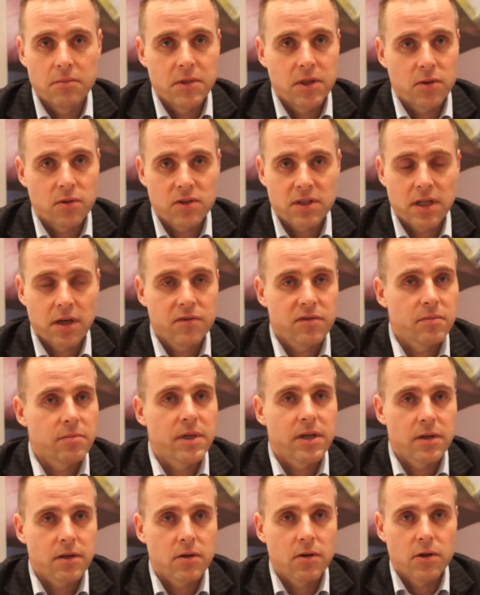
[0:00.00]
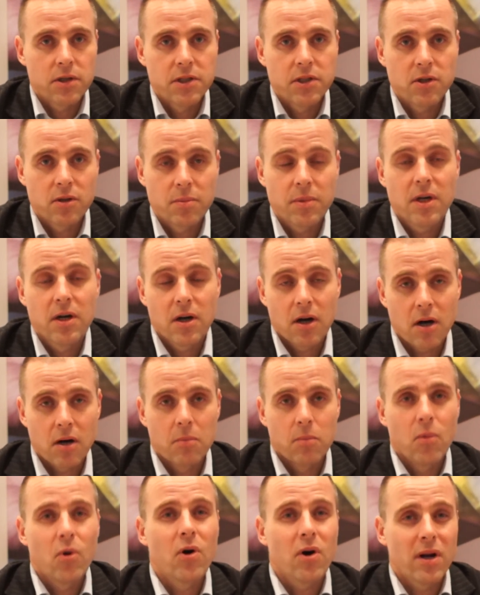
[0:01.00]
South America or Europe, are
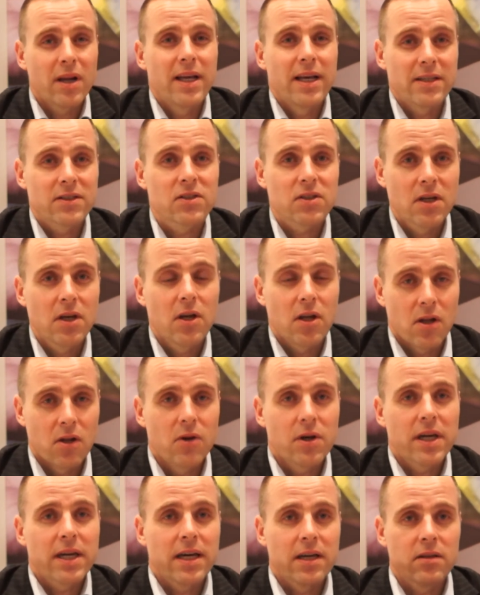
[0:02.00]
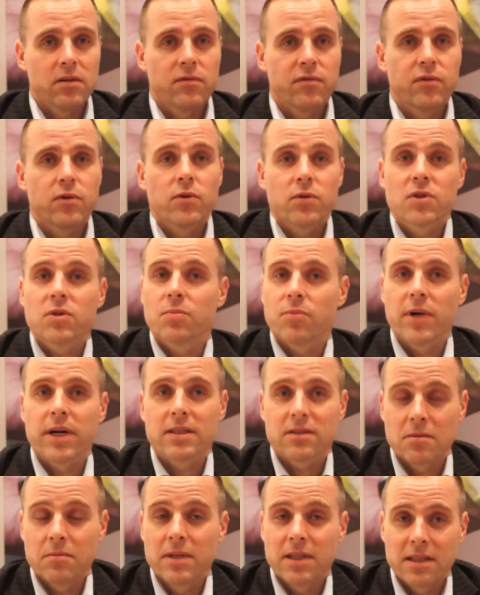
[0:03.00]
more or less looking at the full
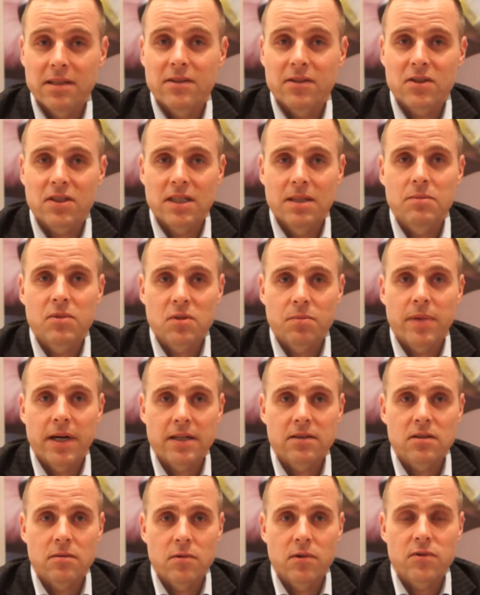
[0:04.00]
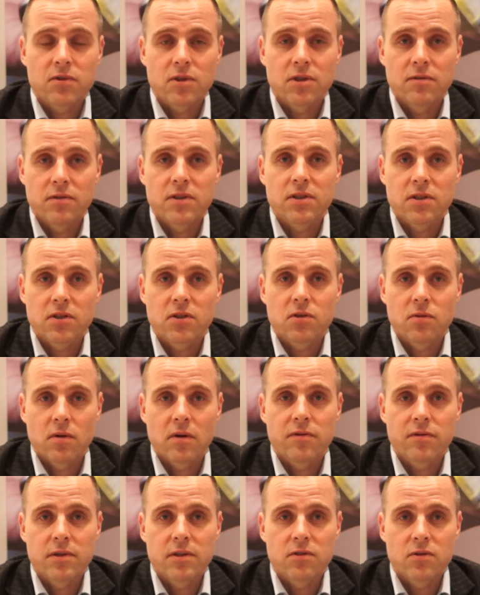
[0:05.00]
spectrum, at the same spectrum of services to
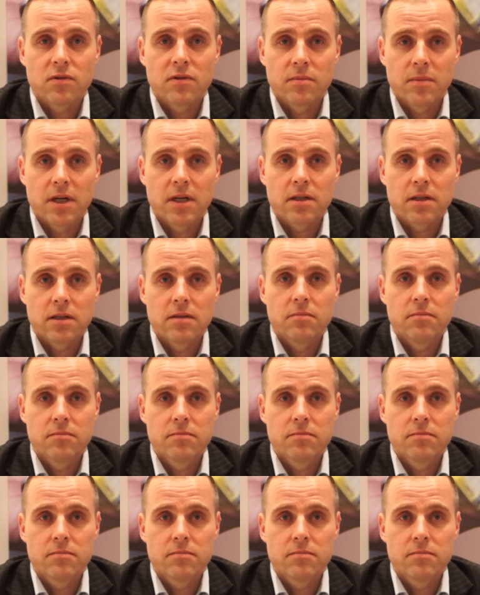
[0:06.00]
offer into the market.